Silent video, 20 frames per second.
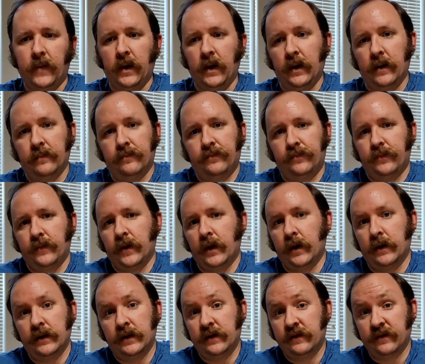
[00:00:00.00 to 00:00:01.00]
a
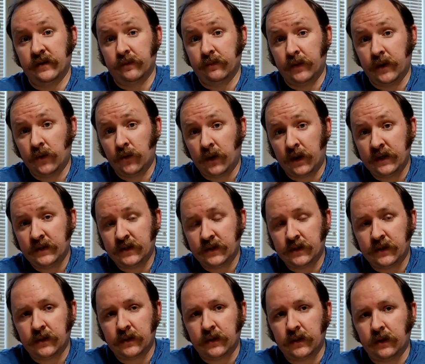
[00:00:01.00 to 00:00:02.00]
decent
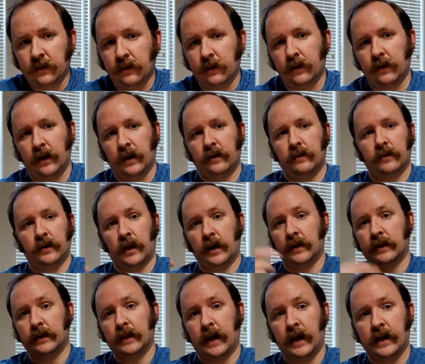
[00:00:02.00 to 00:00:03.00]
Budweiser, you know,
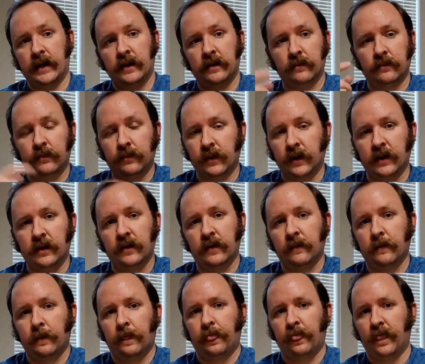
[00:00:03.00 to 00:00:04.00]
not light, but
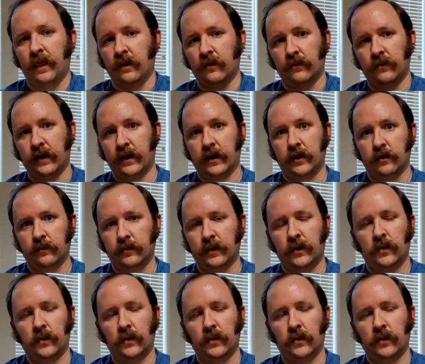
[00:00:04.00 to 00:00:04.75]
you know, regular